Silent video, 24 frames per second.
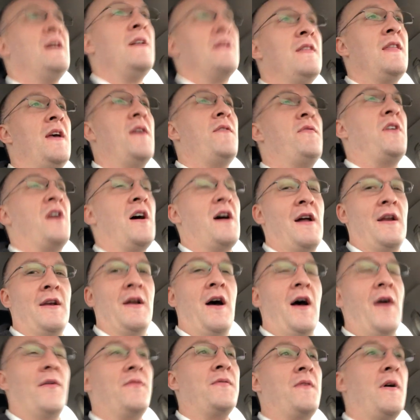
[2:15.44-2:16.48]
they've gone
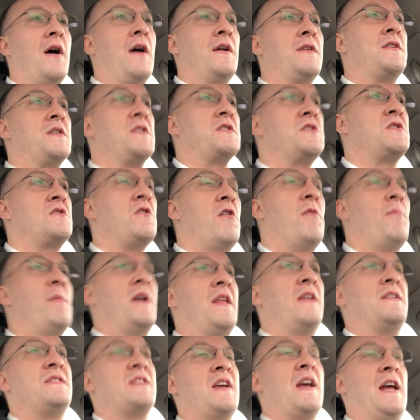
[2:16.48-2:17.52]
off onto so
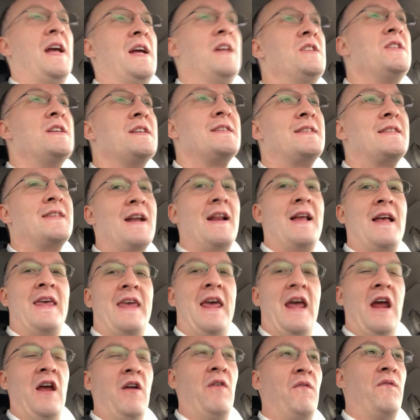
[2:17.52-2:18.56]
many tangents that I
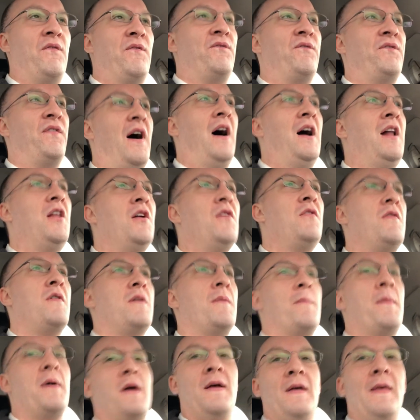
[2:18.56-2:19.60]
can't
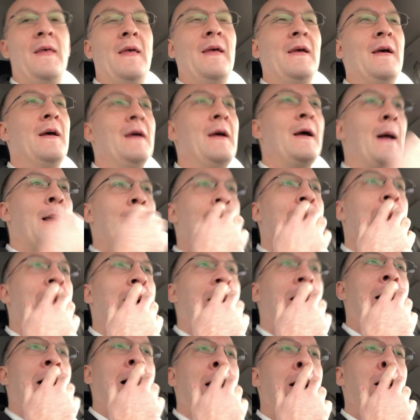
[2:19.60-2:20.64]
follow them.
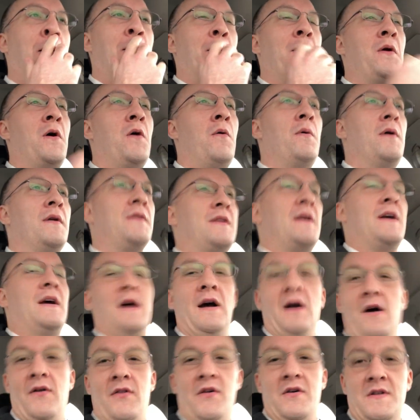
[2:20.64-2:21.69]
I don't know what the
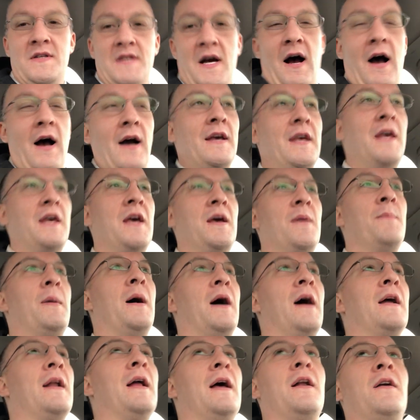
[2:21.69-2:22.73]
hell they're talking
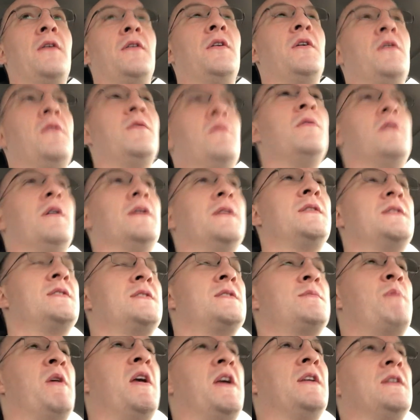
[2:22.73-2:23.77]
about. I don't know
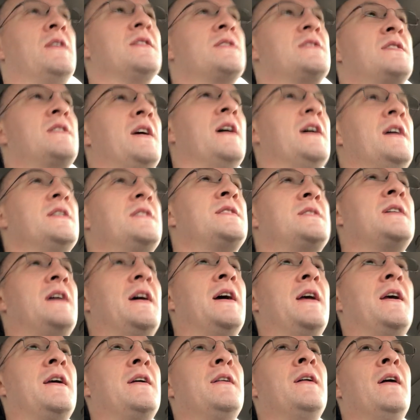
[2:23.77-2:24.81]
what's being discussed.
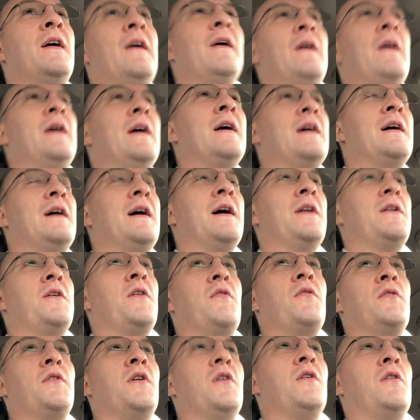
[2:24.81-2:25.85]
I
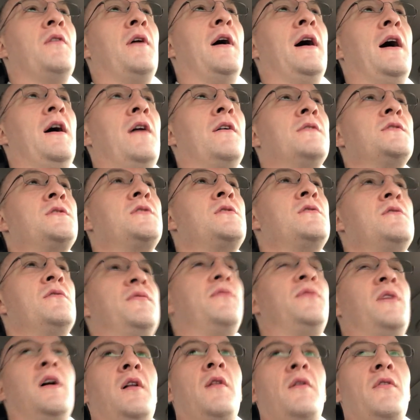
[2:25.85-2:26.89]
don't know how to
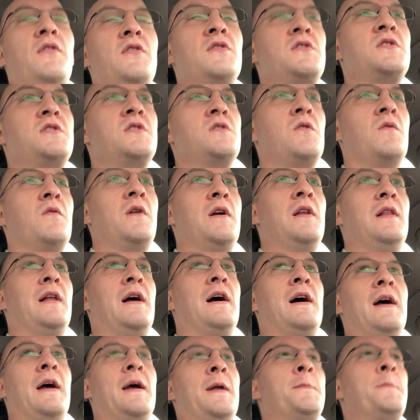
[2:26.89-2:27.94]
follow the
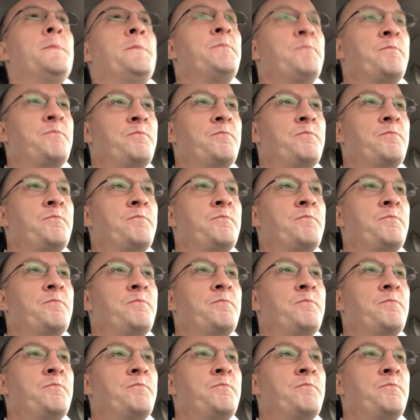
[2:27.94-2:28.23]
storyline.